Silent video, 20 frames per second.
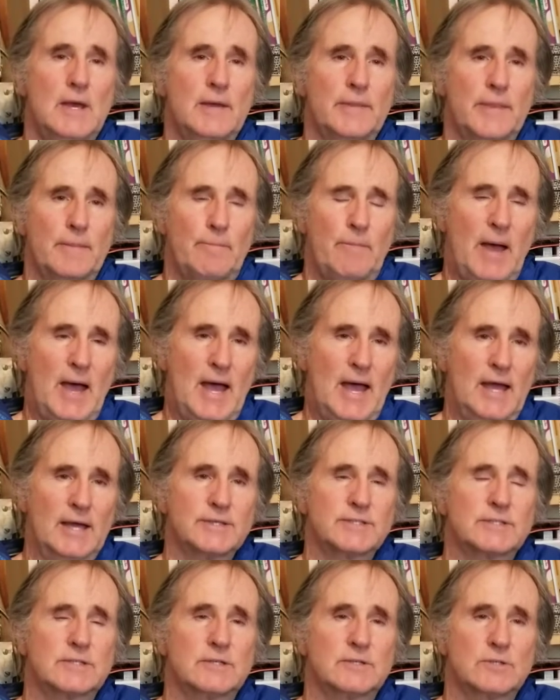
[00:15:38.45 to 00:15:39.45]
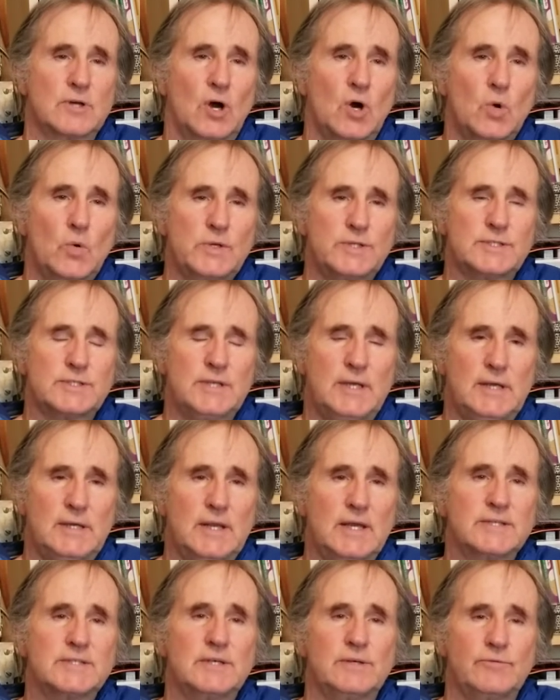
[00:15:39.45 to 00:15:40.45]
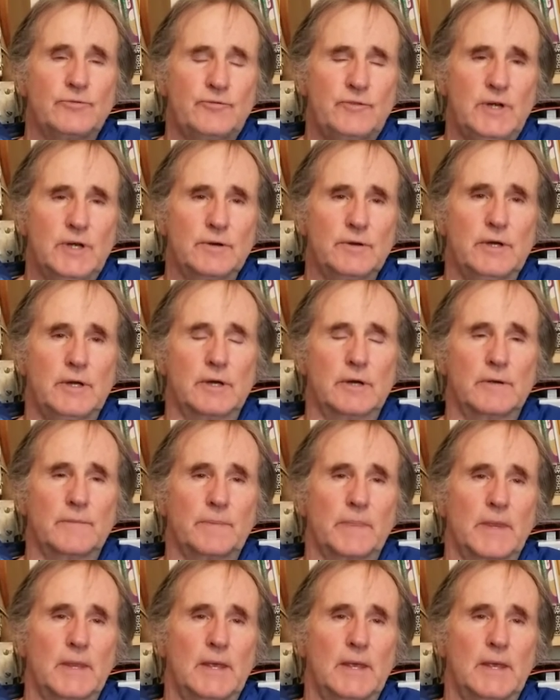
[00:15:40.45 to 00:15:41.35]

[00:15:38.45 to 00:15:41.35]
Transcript: the past is always seen as inferior.